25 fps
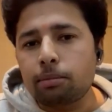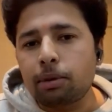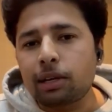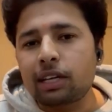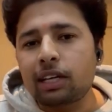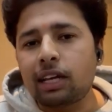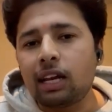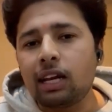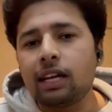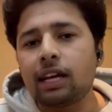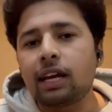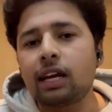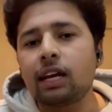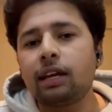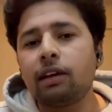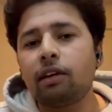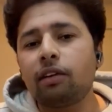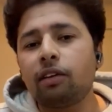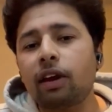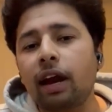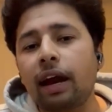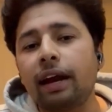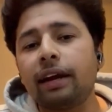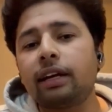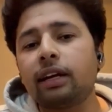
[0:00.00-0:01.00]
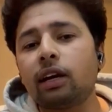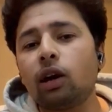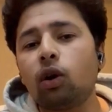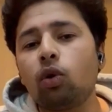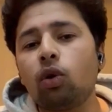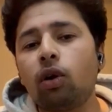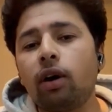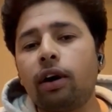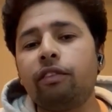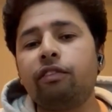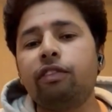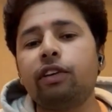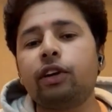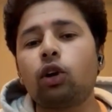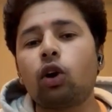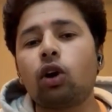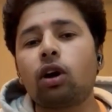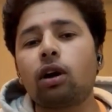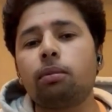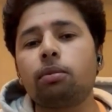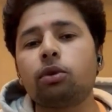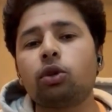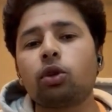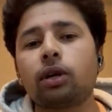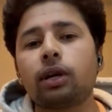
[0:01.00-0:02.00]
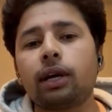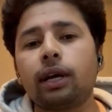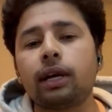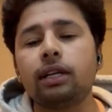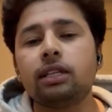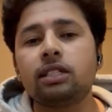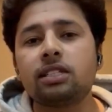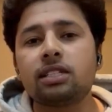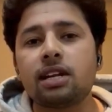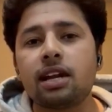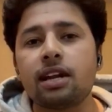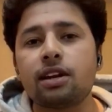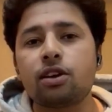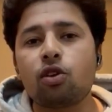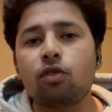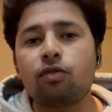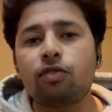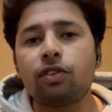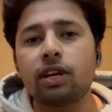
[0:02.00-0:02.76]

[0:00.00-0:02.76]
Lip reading: but clearly right now if we talk about the current scenario,